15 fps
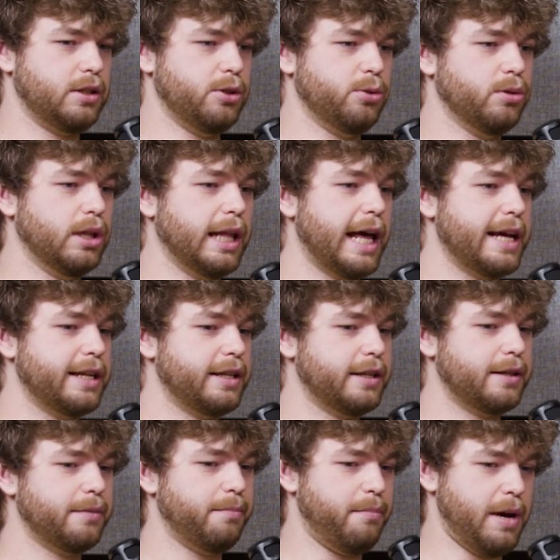you let
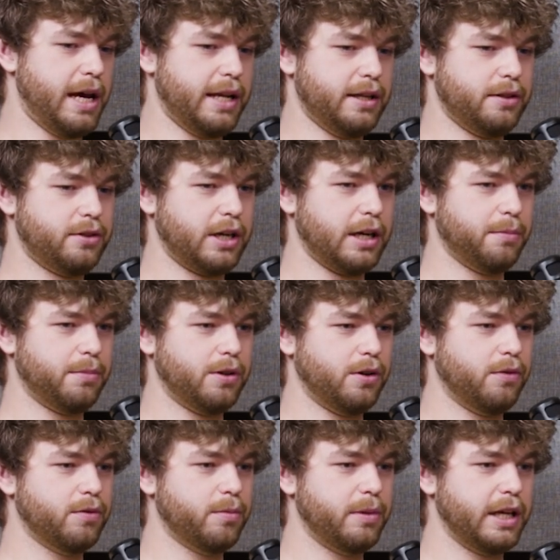men trample
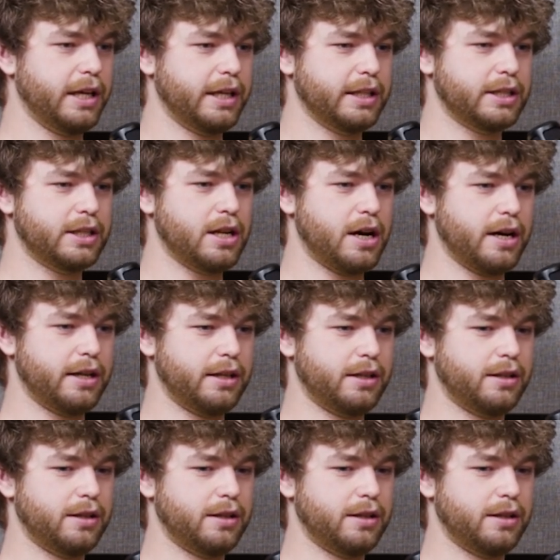over me. It's not,